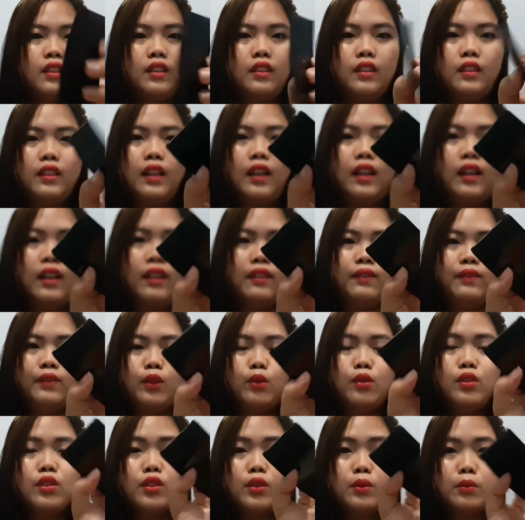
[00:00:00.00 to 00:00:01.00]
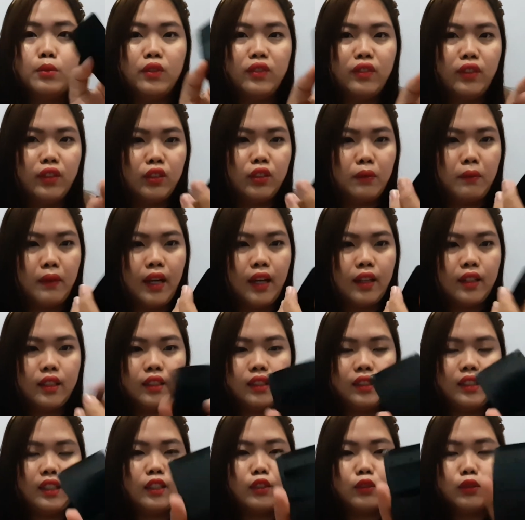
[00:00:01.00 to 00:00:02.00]
Yeah, it was removed
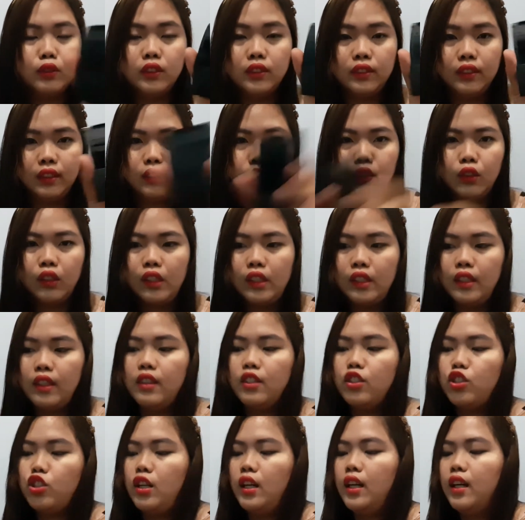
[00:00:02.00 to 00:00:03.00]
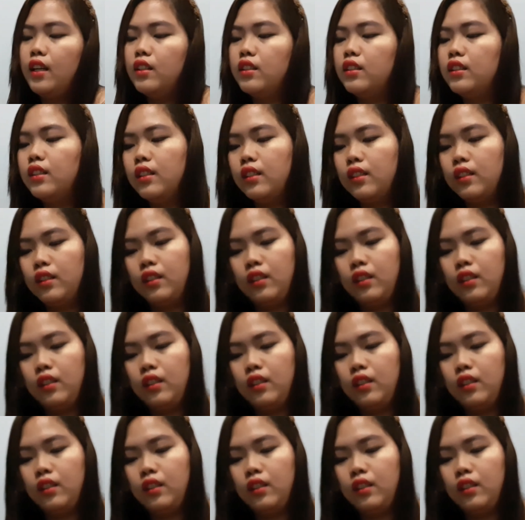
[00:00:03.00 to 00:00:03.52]
automatically. I don't need to click the shutter.